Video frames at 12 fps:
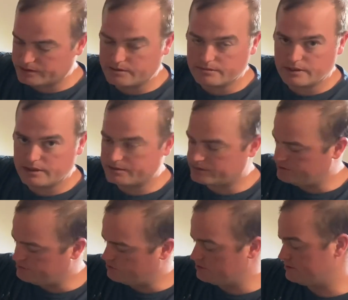too lean or too,
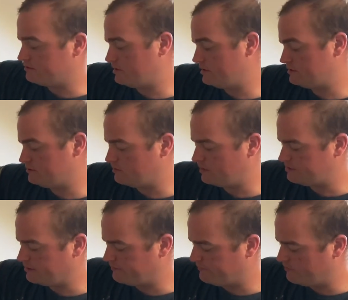well, no, that's your
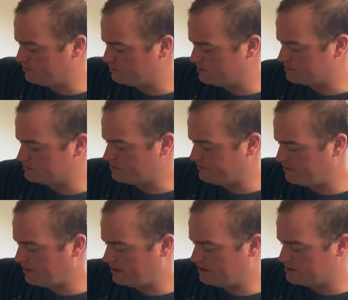fuel mix. But if it
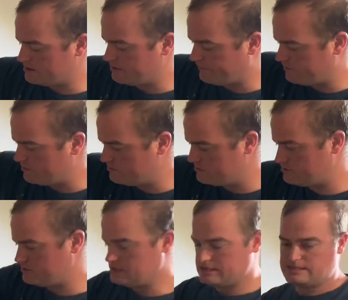ain't getting enough fuel,
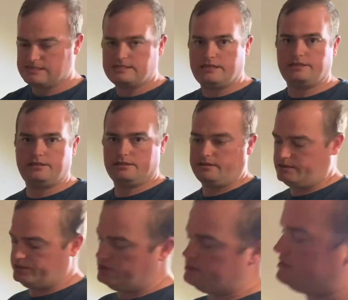you need to
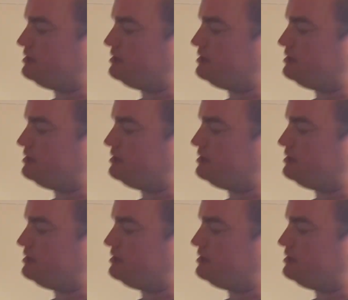adjust